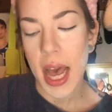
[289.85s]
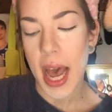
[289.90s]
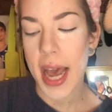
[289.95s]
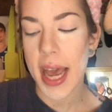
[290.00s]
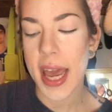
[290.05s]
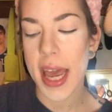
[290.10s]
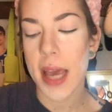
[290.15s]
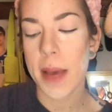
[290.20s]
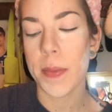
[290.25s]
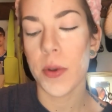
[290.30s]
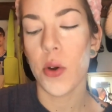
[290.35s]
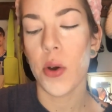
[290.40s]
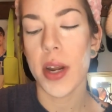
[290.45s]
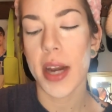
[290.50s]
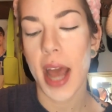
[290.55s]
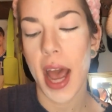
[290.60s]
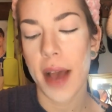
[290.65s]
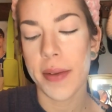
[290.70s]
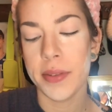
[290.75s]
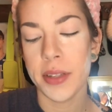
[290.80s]
I am
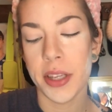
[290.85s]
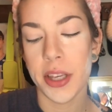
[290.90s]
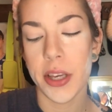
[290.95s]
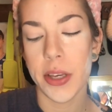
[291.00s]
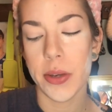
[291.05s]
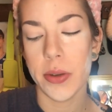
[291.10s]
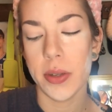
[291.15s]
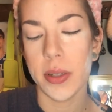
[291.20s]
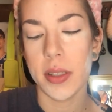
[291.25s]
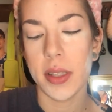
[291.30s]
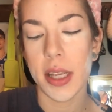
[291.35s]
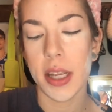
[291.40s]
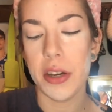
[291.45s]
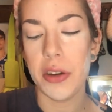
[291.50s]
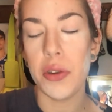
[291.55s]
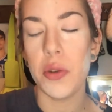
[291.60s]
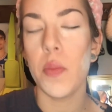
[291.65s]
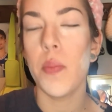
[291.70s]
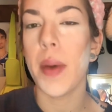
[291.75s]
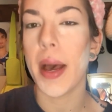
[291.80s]
going to have to use the
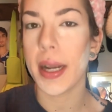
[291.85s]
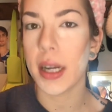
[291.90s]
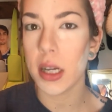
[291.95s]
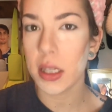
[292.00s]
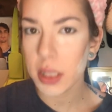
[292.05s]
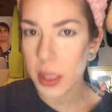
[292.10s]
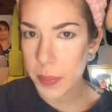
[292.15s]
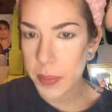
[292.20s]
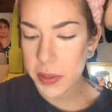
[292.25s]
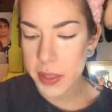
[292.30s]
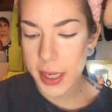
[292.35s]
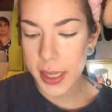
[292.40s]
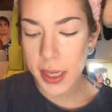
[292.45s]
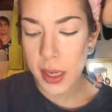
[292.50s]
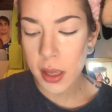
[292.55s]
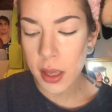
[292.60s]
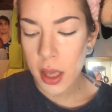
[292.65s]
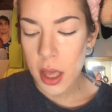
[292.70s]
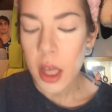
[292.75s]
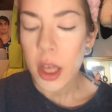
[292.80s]
new Becca
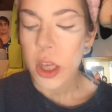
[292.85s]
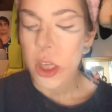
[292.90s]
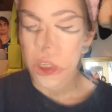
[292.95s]
lipstick.